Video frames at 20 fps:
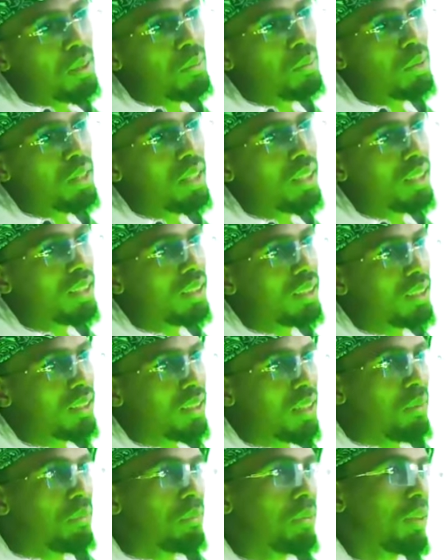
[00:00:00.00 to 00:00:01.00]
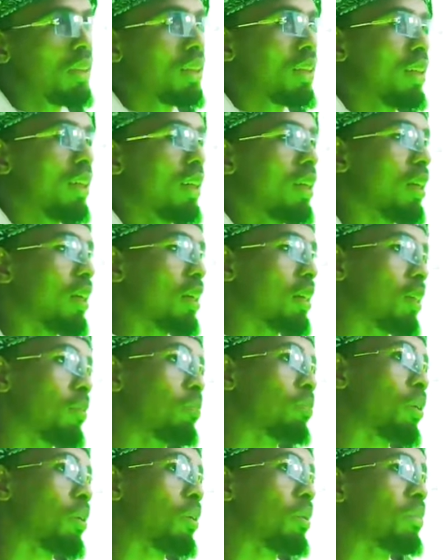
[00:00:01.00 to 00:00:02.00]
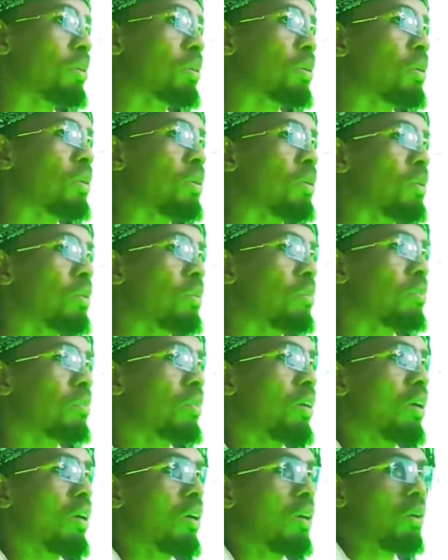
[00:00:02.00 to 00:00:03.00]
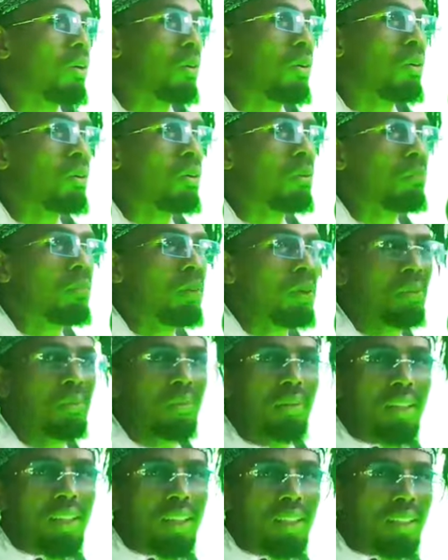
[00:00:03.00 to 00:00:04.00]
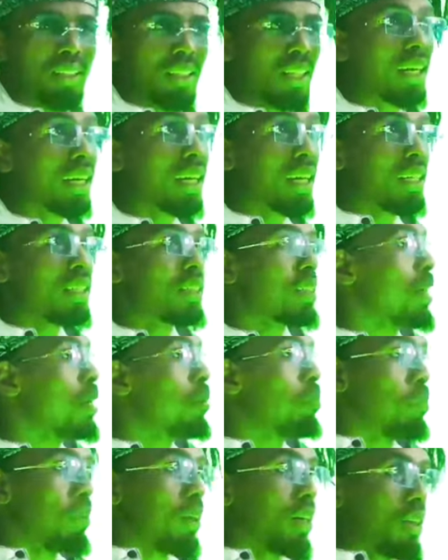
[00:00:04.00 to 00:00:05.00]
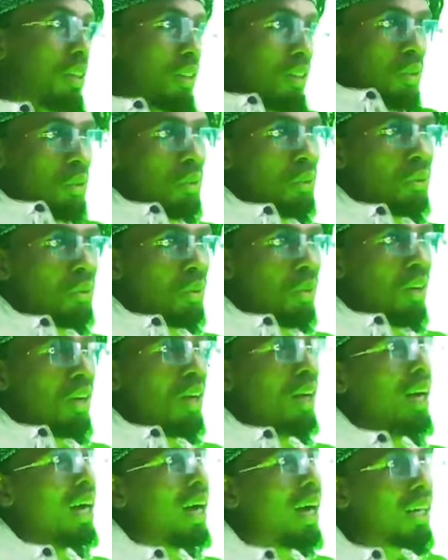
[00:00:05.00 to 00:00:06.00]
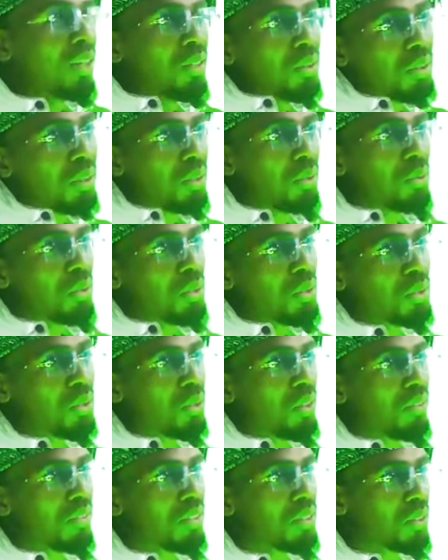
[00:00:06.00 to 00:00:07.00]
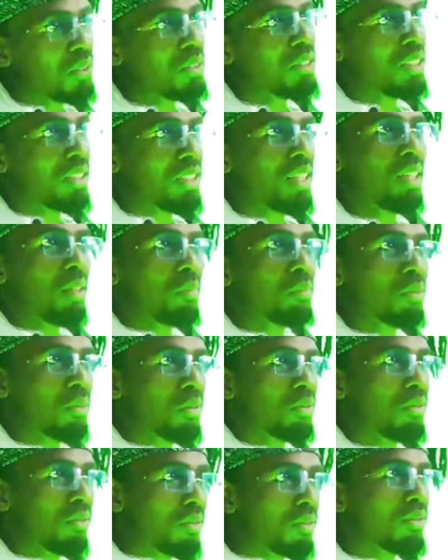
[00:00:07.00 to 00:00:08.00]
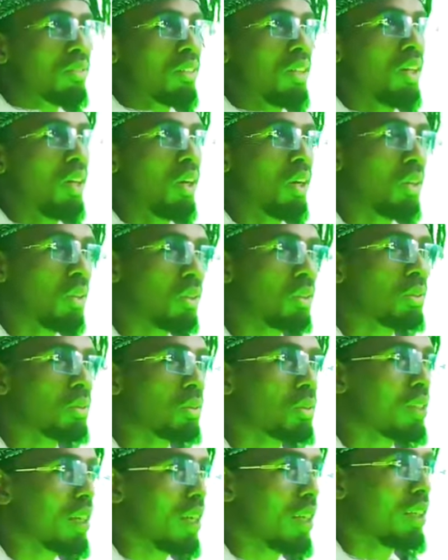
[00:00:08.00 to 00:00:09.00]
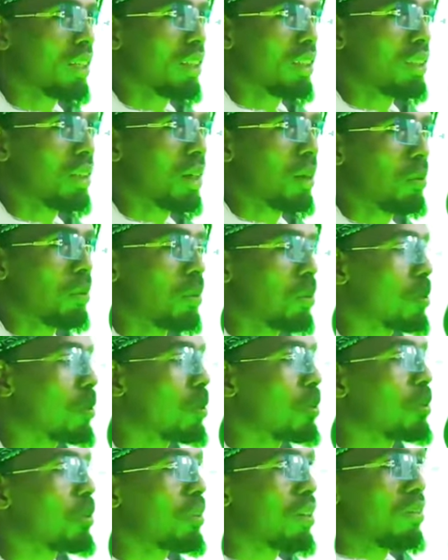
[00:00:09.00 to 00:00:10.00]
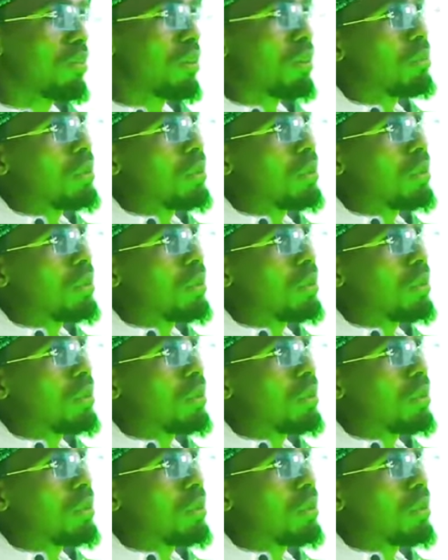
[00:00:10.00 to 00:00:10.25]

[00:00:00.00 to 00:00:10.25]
somewhere, some a problem at home, or maybe there's a case a bigger than you. Actually, we solve, so he's trying to prove. So you give